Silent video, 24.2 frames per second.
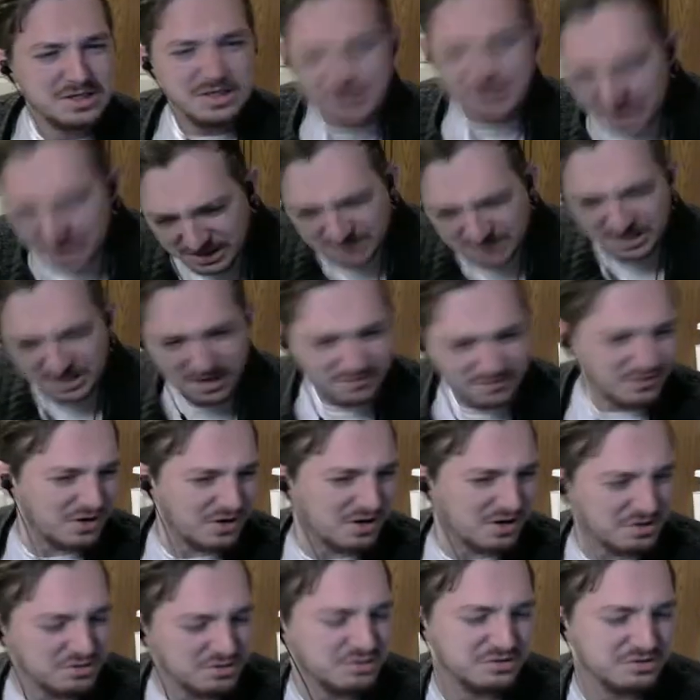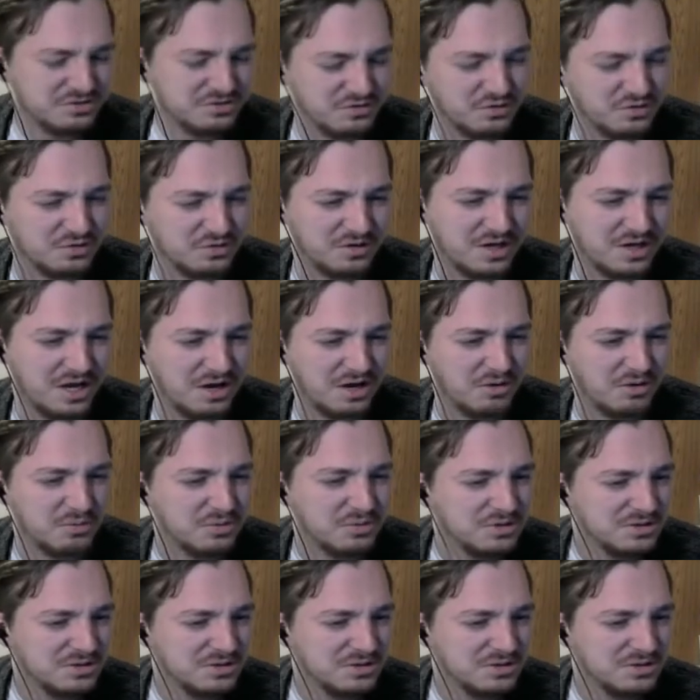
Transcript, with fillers: It's not very useful now.